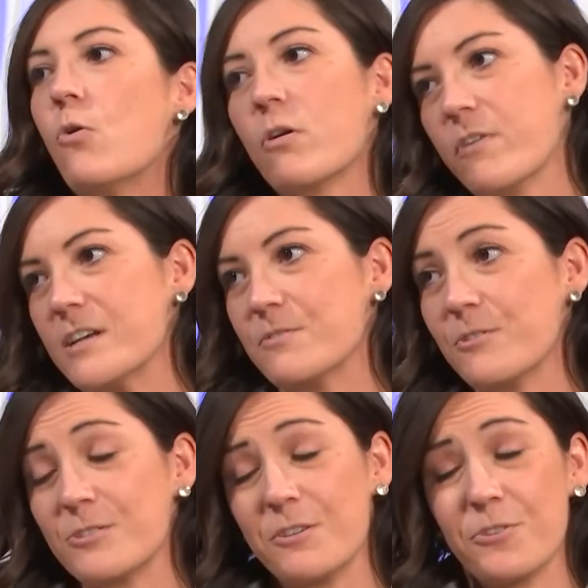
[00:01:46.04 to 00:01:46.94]
Or vice
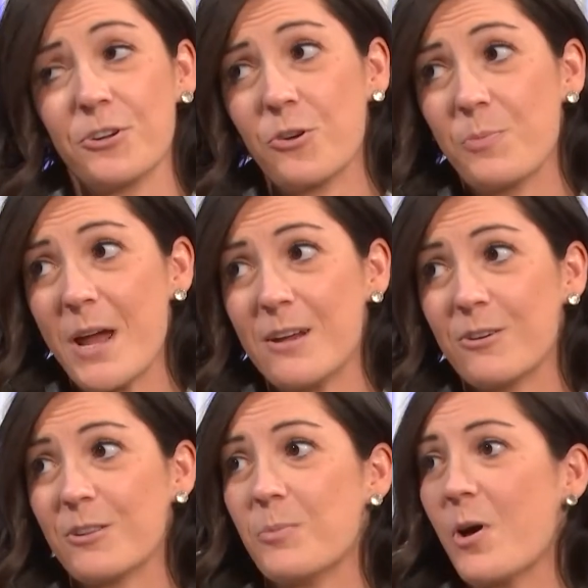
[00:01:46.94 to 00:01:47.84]
versa, if you're gonna go
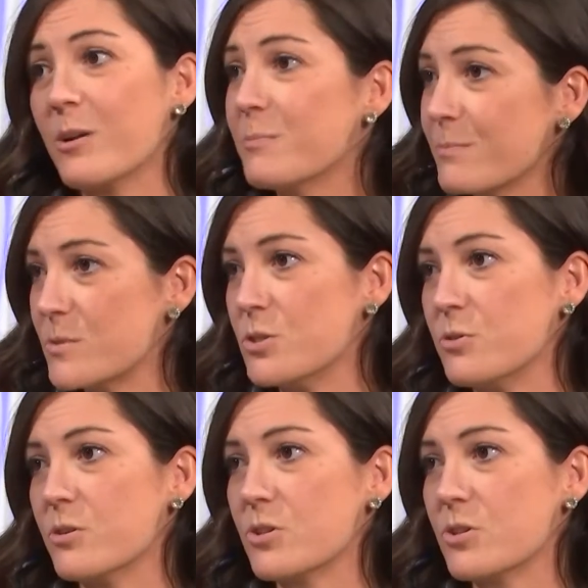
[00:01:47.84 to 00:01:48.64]
baggier on the bottom, do your